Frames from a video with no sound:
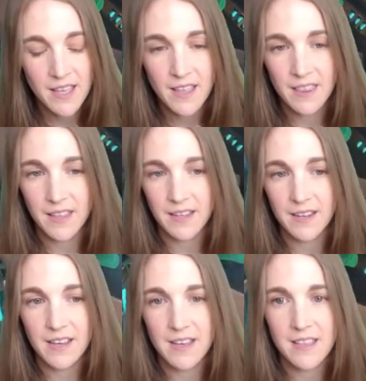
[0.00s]
then
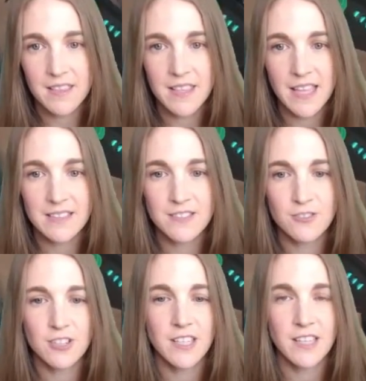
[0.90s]
that's
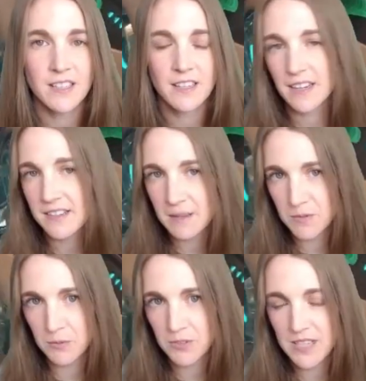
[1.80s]
usually an
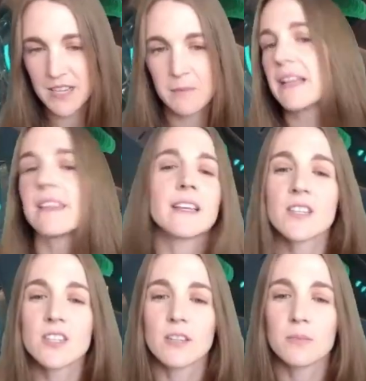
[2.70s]
acceptable time, I think,
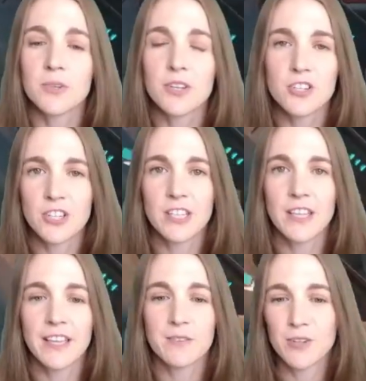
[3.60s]
to put a turret,
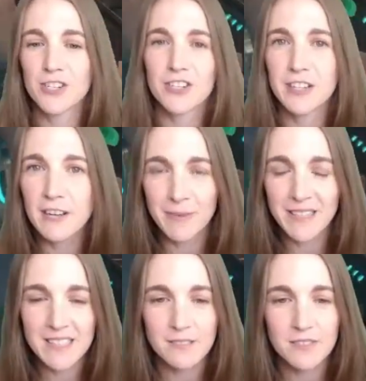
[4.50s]
like 1 turret off by
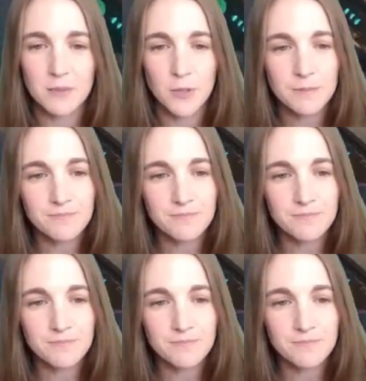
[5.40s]
itself somewhere.